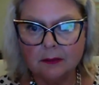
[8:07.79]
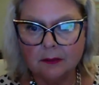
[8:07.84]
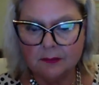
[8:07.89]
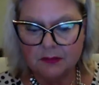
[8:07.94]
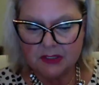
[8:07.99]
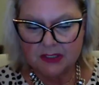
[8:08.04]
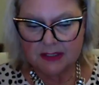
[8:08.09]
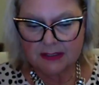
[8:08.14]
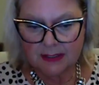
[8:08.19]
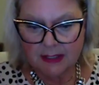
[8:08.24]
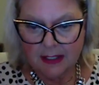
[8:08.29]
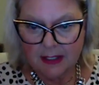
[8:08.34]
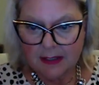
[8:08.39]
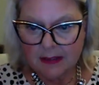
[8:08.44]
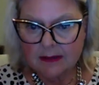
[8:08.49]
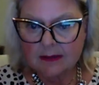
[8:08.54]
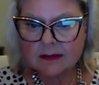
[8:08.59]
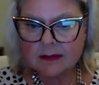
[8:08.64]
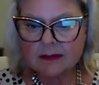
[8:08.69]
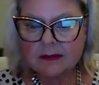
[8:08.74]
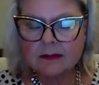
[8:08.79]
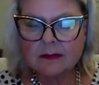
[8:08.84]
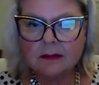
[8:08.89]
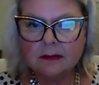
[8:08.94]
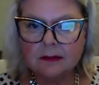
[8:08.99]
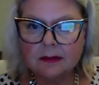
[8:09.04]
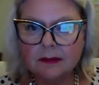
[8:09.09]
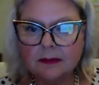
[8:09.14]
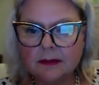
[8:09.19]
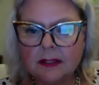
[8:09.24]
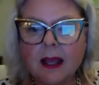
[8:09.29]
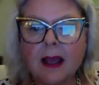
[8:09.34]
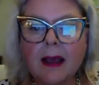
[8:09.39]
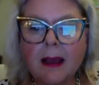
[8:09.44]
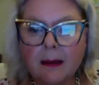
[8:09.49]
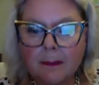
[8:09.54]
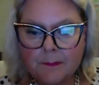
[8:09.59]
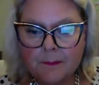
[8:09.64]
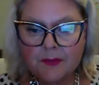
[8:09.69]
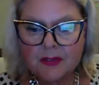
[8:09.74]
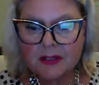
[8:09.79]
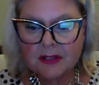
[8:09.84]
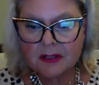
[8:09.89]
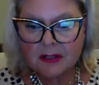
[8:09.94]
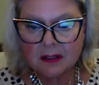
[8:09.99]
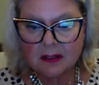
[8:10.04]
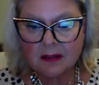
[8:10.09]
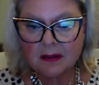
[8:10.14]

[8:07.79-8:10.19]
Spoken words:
sinks, the taps,